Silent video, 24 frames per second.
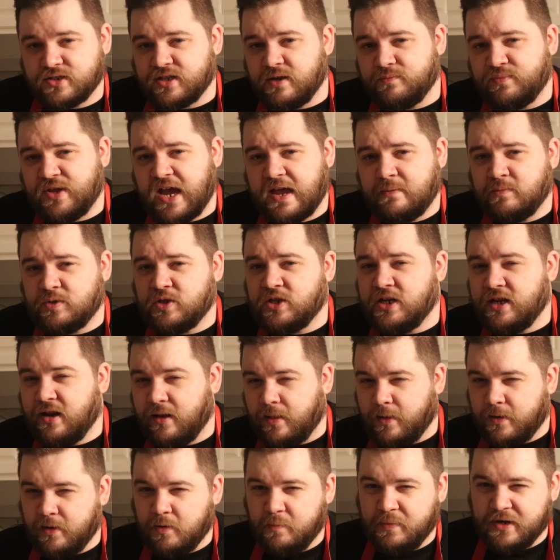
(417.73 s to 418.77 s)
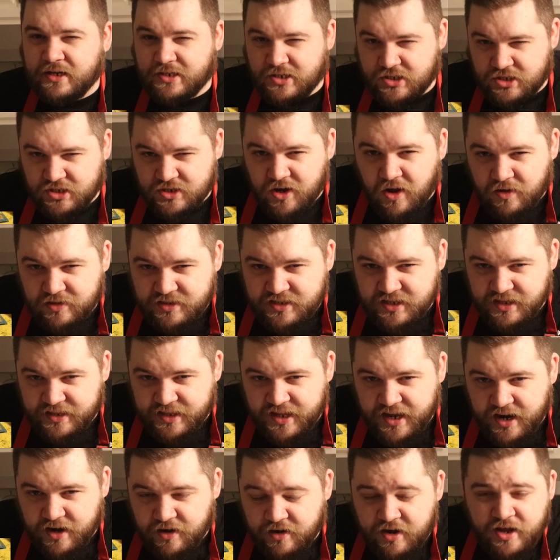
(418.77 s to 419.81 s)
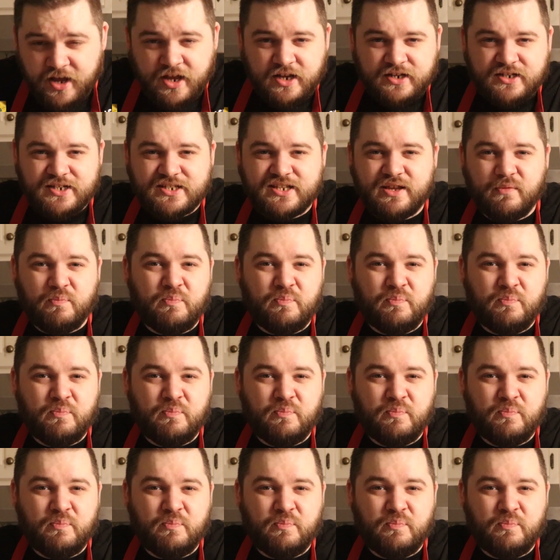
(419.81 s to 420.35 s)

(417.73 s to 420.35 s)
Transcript: Sometimes you need a little bit of salt in there, just